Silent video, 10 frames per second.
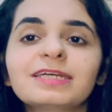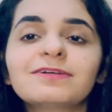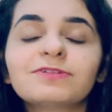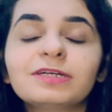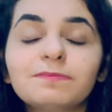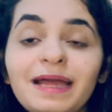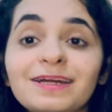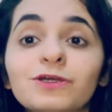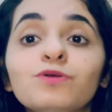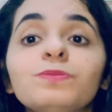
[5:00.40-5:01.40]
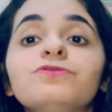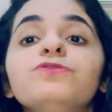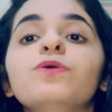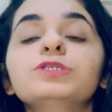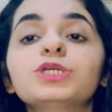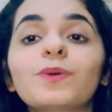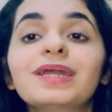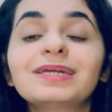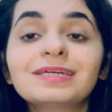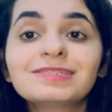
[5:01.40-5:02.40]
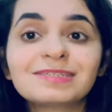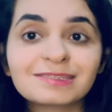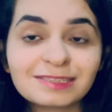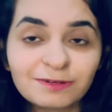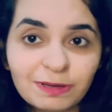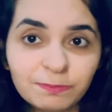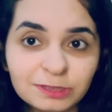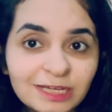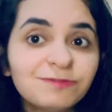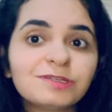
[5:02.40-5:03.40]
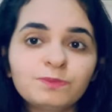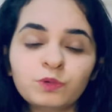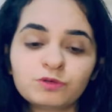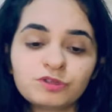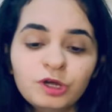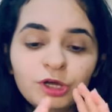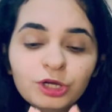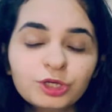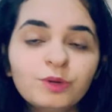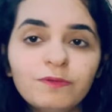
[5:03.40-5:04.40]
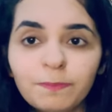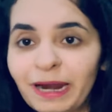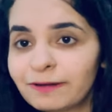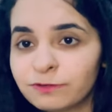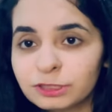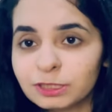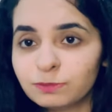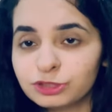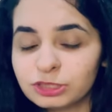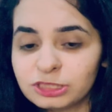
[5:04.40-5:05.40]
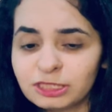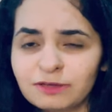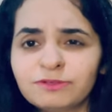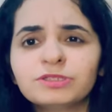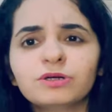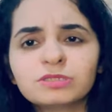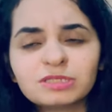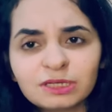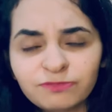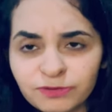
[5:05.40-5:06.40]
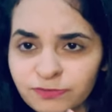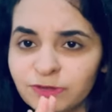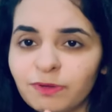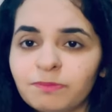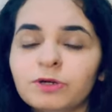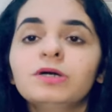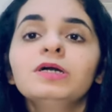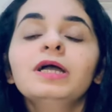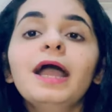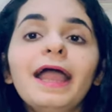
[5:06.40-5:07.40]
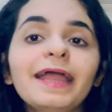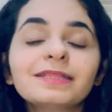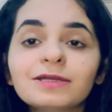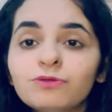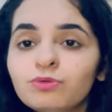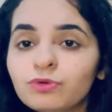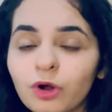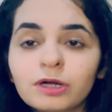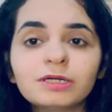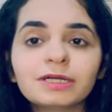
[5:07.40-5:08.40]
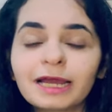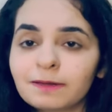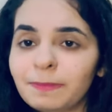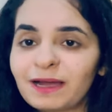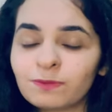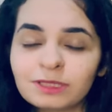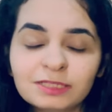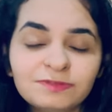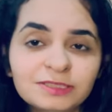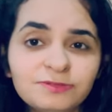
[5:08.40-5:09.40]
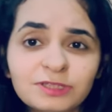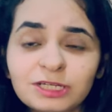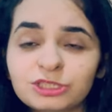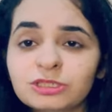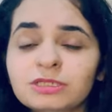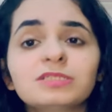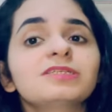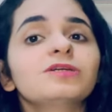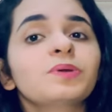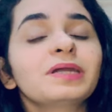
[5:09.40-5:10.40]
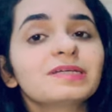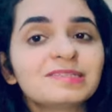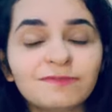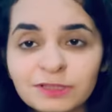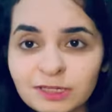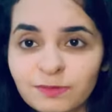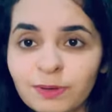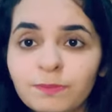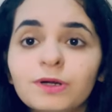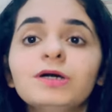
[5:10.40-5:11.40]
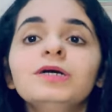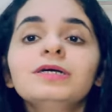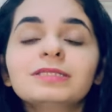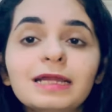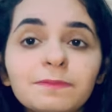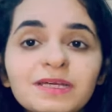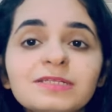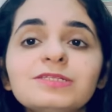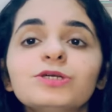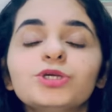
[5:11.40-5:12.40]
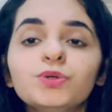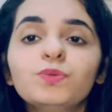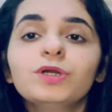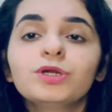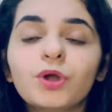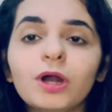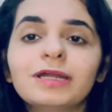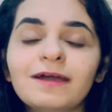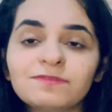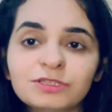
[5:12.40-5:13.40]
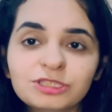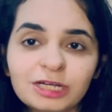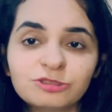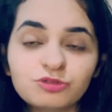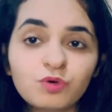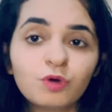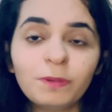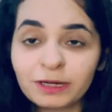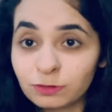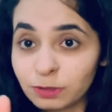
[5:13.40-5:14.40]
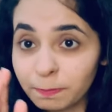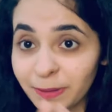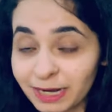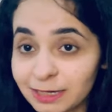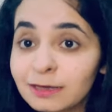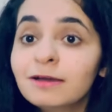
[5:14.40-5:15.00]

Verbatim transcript: given it back to you before 26 november if suppose you have applied for the emergency deferral on say 5th November and they do not get back with their verification till say 27th November, that means you will not have the chance to go back to the paid